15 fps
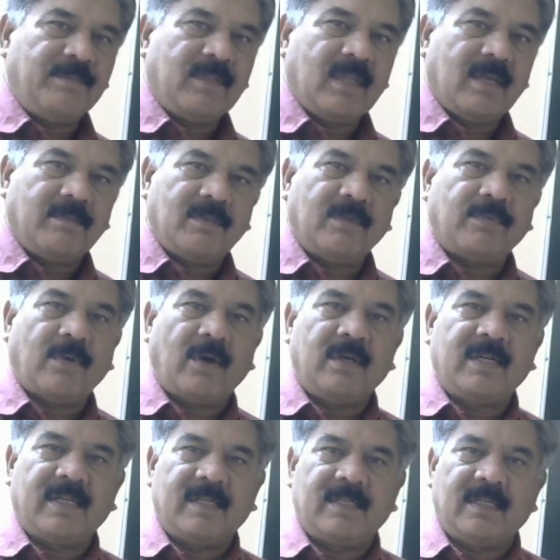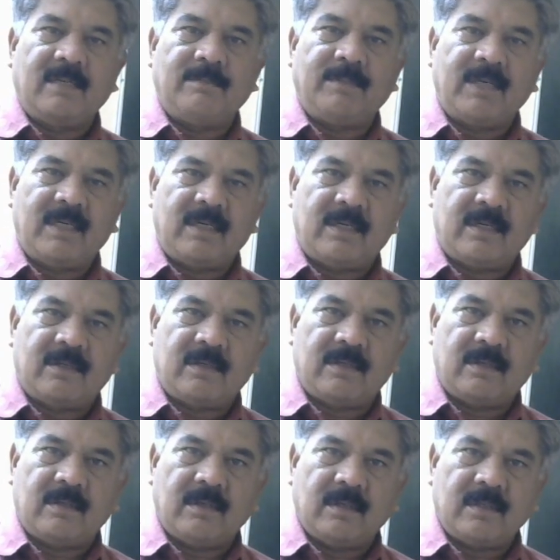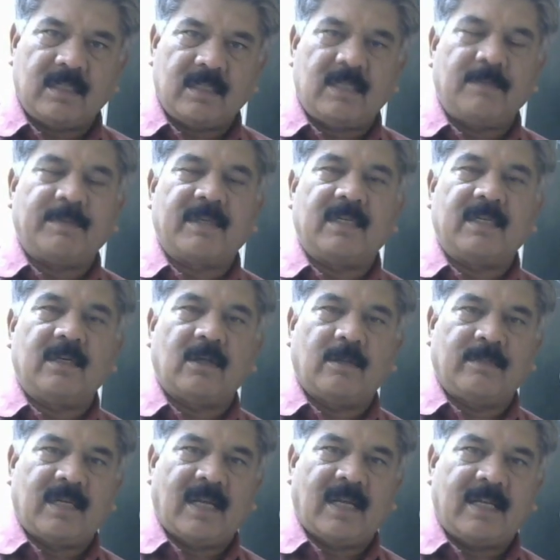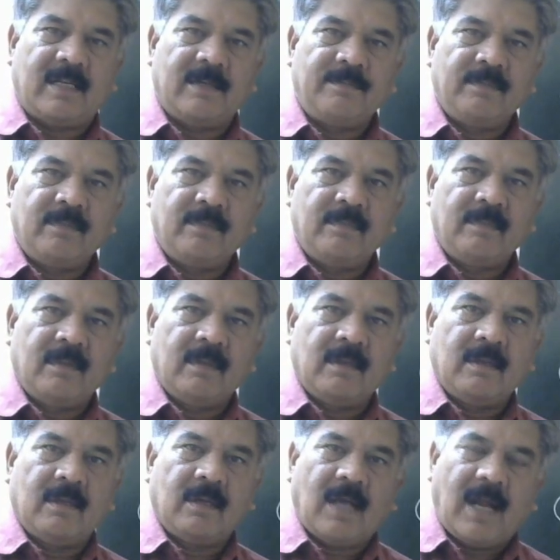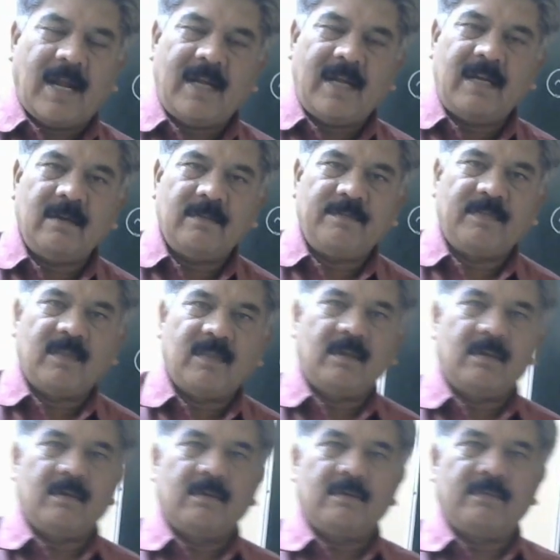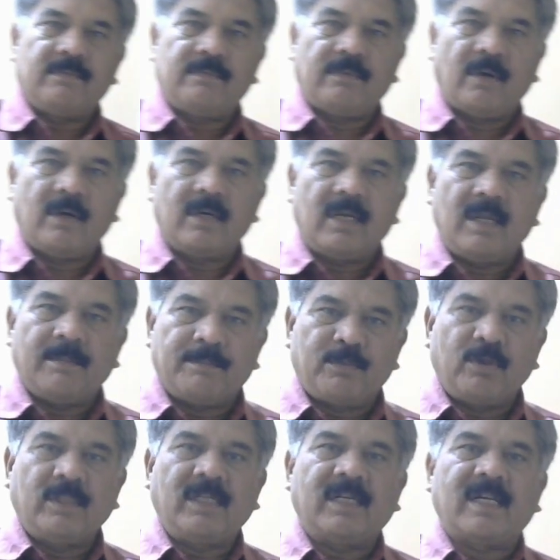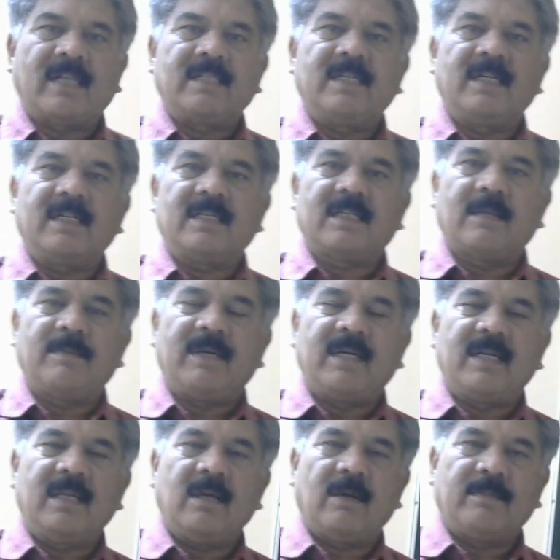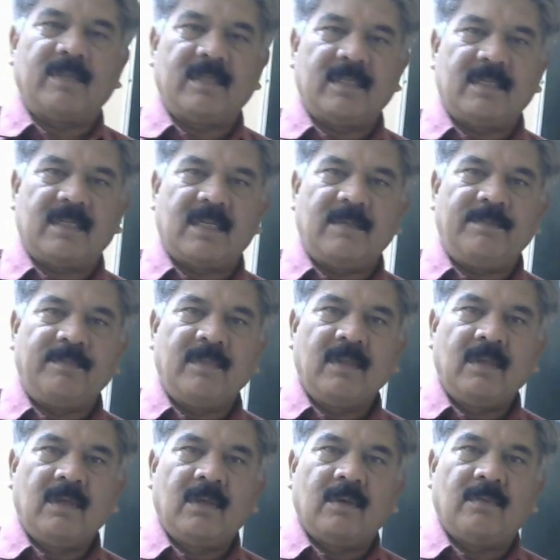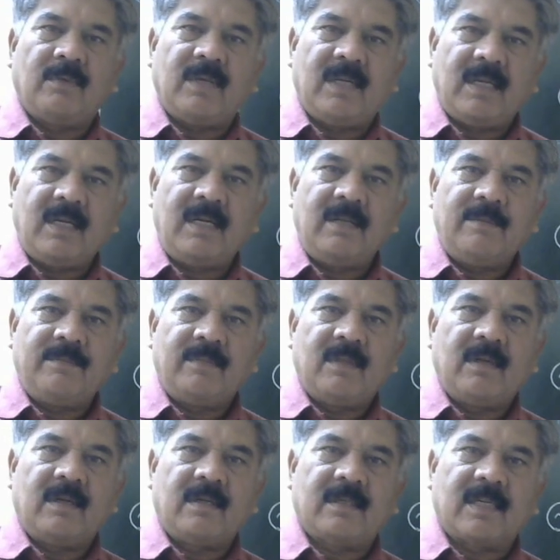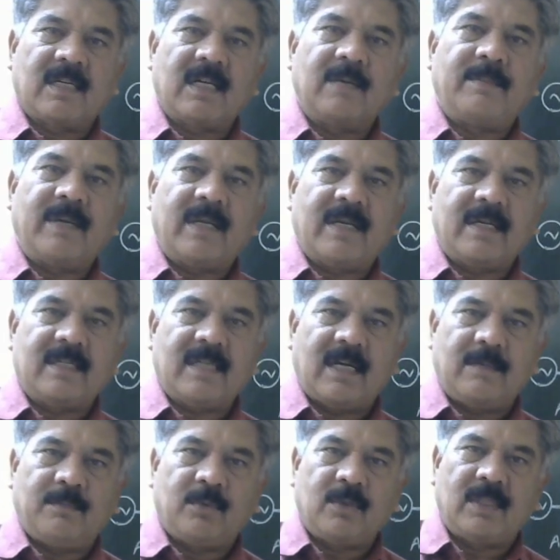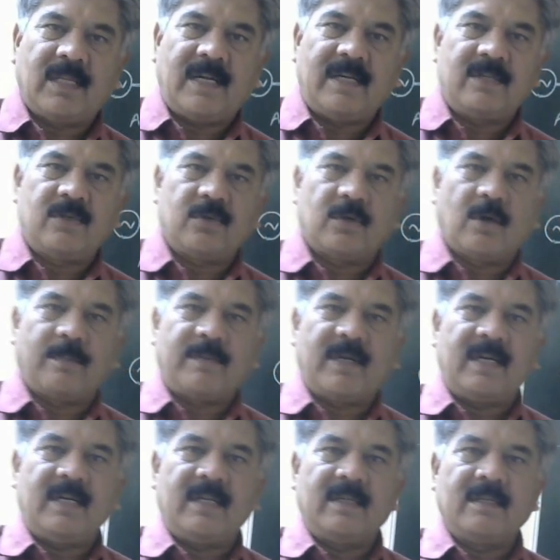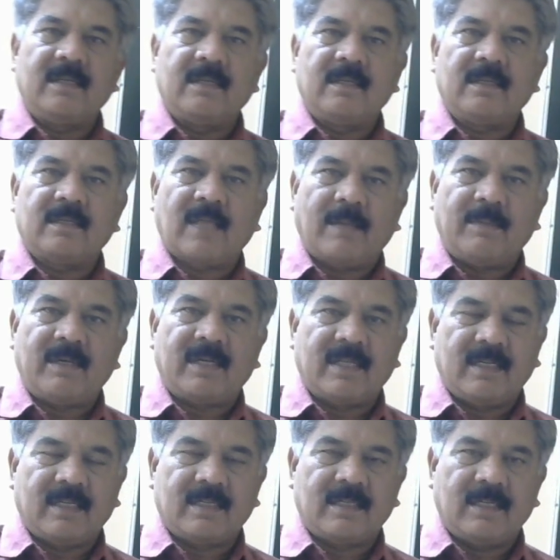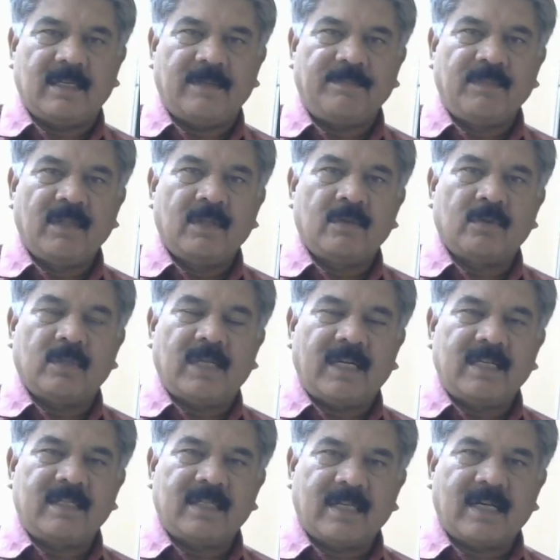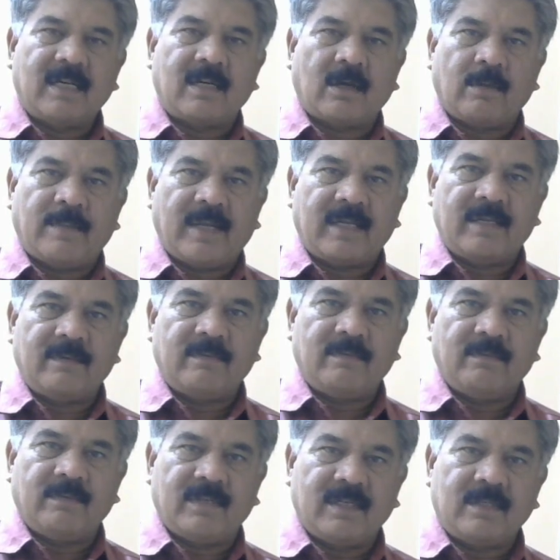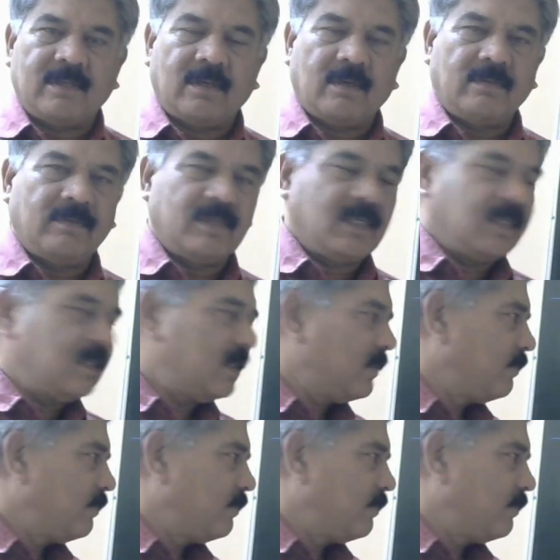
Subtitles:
if the fault is in mid 60% of the line. And for improving the transient stability of the system, we need circuit breakers at both the ends should operate simultaneously. So that is second drawback, which is not the